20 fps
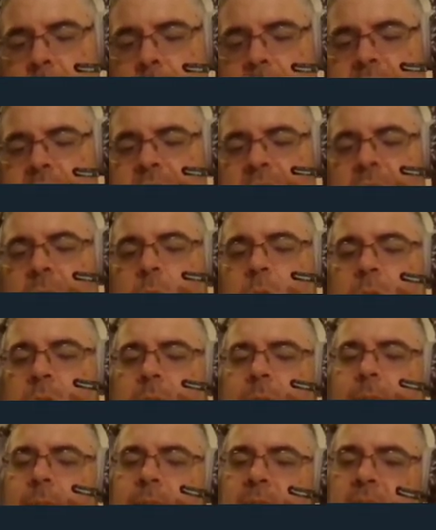But that wouldn't
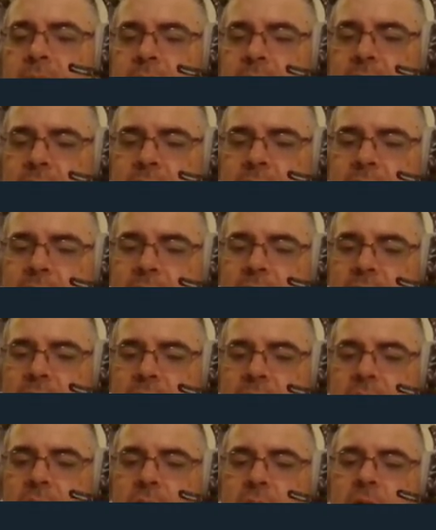be,
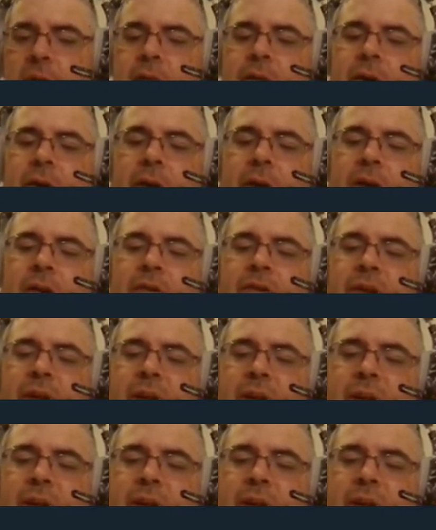Adara thought as she